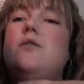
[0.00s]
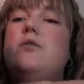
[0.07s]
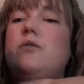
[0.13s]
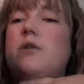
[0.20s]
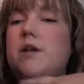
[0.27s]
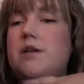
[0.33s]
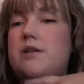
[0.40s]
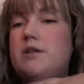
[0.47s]

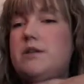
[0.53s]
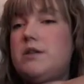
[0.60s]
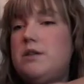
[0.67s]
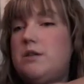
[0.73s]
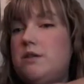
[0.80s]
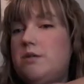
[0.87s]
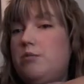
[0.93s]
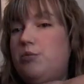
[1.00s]
right
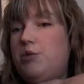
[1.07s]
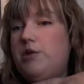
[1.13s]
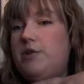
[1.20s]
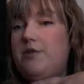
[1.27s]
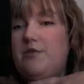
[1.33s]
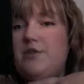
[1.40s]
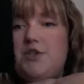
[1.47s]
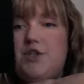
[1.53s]

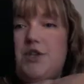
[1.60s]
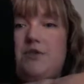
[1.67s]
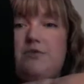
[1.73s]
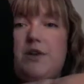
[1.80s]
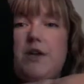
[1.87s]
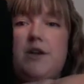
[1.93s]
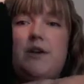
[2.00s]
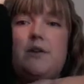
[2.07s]
below the chin
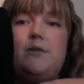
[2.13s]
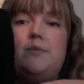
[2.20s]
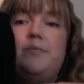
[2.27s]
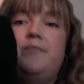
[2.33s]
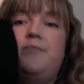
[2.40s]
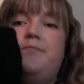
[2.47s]
right now.